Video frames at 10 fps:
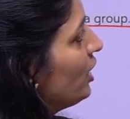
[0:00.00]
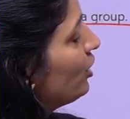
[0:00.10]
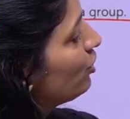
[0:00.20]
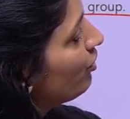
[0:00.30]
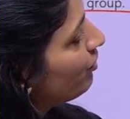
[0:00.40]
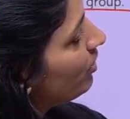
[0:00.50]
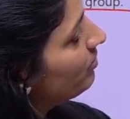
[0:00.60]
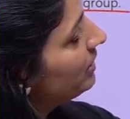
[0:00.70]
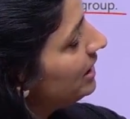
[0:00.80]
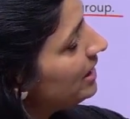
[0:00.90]
So
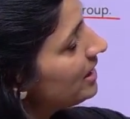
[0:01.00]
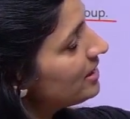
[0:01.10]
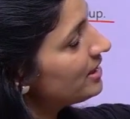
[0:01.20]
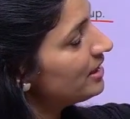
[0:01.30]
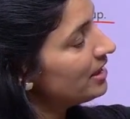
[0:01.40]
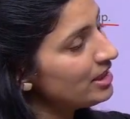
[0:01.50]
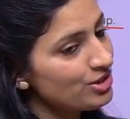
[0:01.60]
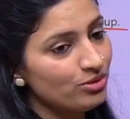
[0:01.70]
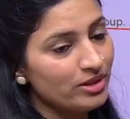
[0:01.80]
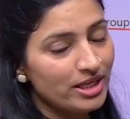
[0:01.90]
from these 3
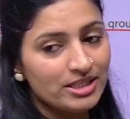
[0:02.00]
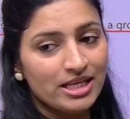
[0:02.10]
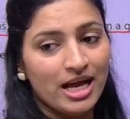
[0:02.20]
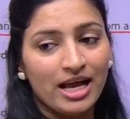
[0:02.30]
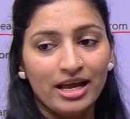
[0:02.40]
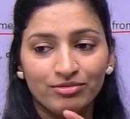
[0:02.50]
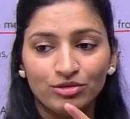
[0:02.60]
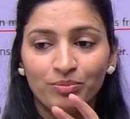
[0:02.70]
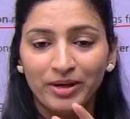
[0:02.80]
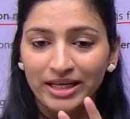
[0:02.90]
students, I have
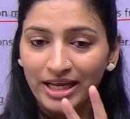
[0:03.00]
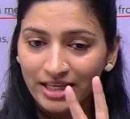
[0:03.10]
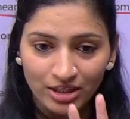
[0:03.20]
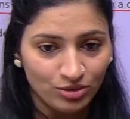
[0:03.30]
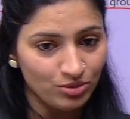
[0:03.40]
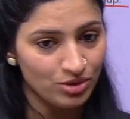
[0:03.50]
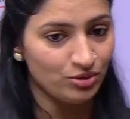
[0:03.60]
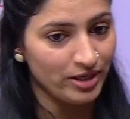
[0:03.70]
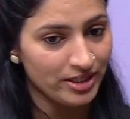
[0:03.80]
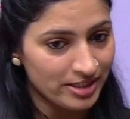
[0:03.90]
to pick any 2
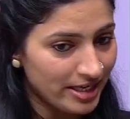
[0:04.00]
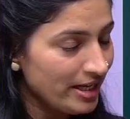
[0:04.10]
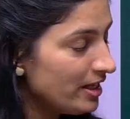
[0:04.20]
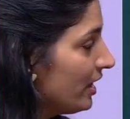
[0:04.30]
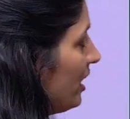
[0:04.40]
students, right?